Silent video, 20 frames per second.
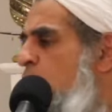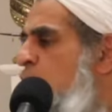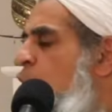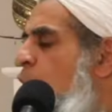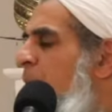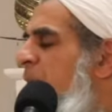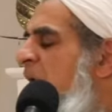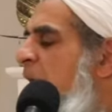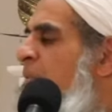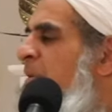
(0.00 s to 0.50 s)
would
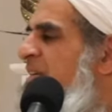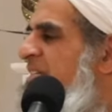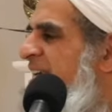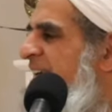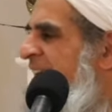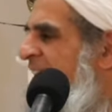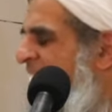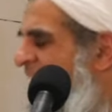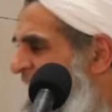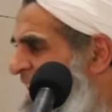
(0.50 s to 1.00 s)
not be able to
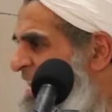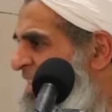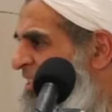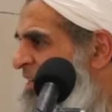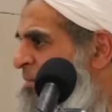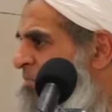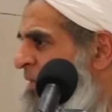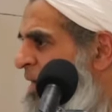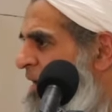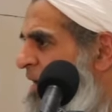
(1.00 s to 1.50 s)
carry
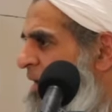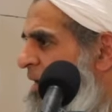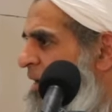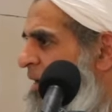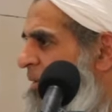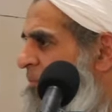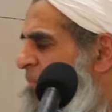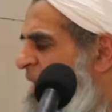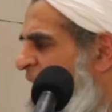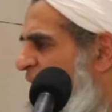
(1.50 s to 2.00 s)
them
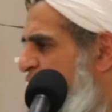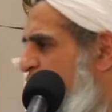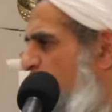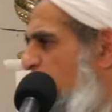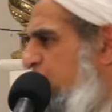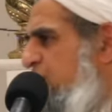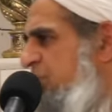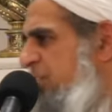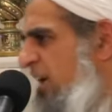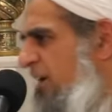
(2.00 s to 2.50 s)
because
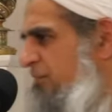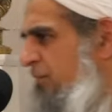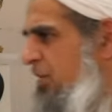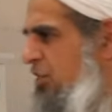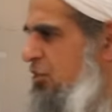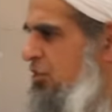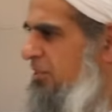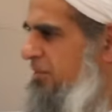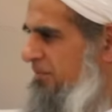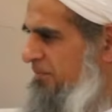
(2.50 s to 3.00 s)
of
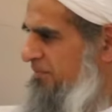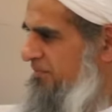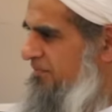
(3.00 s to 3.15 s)
starvation.